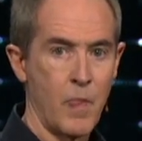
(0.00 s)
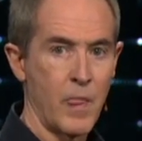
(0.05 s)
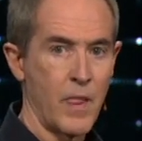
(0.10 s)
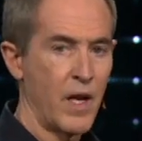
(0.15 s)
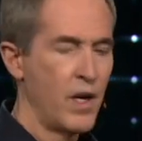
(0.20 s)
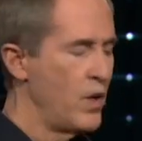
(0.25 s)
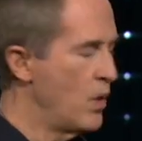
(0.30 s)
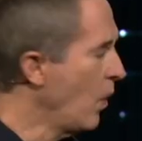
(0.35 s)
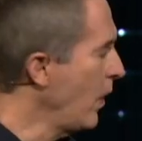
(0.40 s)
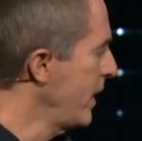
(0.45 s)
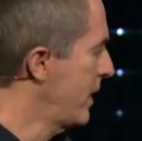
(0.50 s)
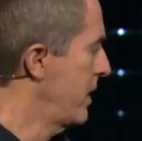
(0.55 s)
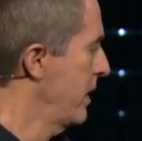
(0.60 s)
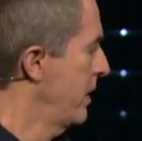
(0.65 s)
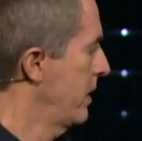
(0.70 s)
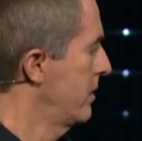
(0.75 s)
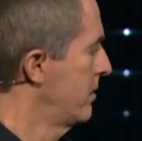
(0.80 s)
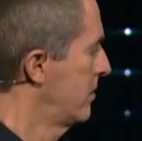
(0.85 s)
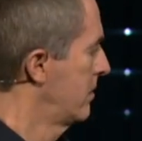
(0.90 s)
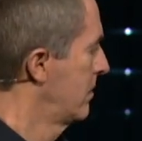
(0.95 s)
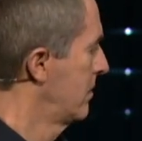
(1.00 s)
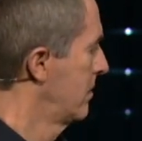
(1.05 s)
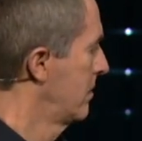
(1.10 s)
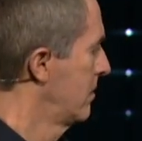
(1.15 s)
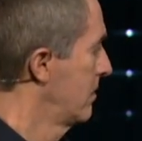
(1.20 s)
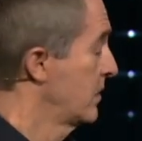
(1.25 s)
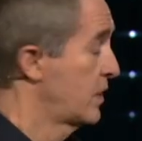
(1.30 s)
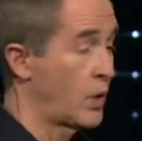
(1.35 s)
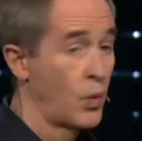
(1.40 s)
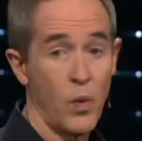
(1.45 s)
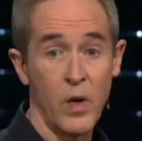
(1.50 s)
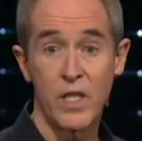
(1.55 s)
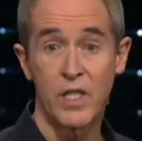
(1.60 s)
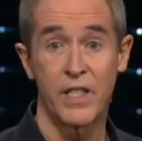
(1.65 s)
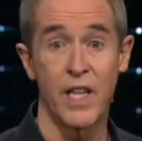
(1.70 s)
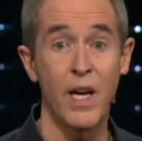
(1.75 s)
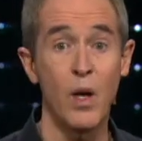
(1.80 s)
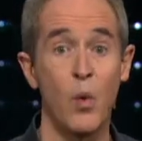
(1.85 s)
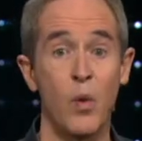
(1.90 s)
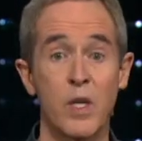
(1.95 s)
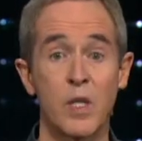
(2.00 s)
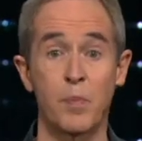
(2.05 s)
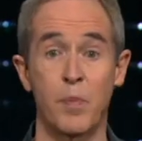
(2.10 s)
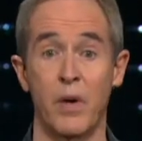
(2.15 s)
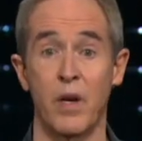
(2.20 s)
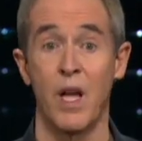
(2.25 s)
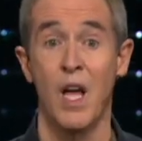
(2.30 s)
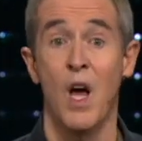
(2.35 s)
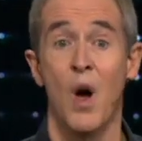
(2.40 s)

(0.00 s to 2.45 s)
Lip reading: anointed, to which they whispered,